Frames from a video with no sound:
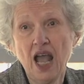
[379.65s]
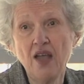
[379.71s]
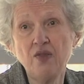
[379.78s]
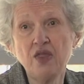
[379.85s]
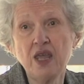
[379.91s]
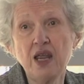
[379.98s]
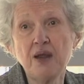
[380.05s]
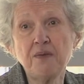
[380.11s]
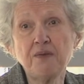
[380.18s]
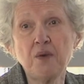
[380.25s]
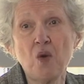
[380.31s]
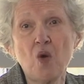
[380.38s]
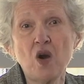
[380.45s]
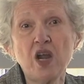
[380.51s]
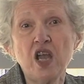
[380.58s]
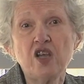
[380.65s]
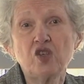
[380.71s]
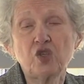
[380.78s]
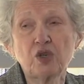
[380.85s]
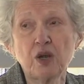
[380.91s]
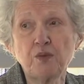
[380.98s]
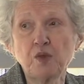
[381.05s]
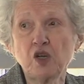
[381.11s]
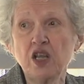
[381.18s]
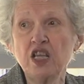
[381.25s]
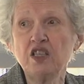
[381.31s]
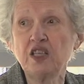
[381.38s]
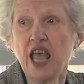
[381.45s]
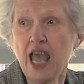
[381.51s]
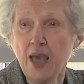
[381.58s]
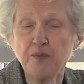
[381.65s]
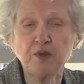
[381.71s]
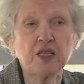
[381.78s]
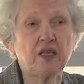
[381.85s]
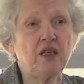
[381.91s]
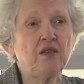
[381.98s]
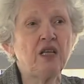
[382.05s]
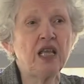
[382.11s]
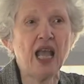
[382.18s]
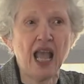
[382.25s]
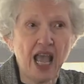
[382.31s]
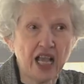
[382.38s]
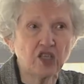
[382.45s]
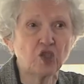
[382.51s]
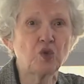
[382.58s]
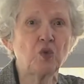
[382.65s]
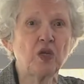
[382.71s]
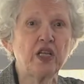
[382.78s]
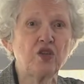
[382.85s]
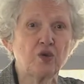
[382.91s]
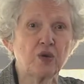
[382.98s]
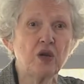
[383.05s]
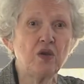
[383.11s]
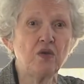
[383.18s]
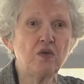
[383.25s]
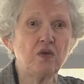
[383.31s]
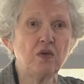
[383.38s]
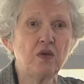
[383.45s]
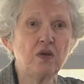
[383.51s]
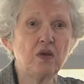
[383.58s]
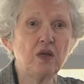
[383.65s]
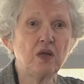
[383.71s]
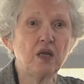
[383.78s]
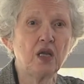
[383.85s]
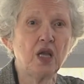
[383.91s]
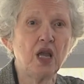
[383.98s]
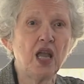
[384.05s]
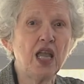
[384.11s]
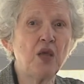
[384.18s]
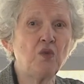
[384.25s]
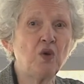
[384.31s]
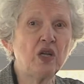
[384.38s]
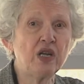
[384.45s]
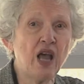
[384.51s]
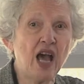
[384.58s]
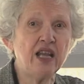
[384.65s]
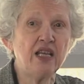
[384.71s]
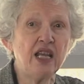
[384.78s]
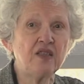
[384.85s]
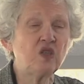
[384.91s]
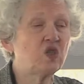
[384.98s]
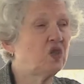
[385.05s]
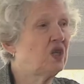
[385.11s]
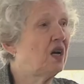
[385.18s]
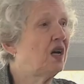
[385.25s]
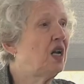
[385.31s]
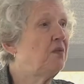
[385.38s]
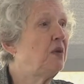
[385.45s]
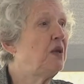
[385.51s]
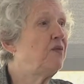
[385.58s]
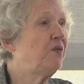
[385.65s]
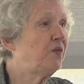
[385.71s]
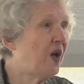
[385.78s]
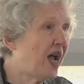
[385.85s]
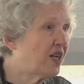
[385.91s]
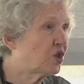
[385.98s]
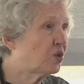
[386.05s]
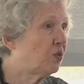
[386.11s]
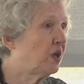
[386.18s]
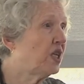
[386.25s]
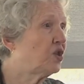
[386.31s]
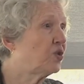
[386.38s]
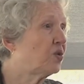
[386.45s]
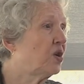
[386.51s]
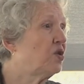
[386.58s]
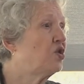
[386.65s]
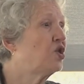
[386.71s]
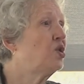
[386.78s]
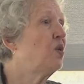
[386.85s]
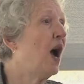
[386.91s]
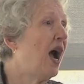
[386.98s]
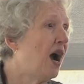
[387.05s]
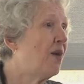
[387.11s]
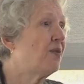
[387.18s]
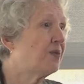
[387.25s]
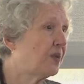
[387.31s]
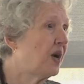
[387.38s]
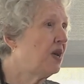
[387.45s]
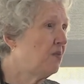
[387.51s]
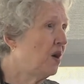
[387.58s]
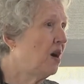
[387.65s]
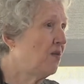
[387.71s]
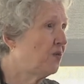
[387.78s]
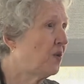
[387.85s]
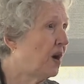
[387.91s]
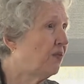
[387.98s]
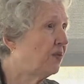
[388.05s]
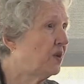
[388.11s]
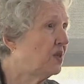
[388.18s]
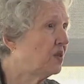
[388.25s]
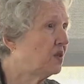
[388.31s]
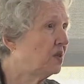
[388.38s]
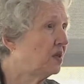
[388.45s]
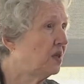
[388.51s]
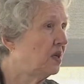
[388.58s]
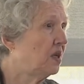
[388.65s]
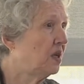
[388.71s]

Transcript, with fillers: And therefore, Scripture is absolutely actually true. It will not necessarily be factually true to our frame of reference.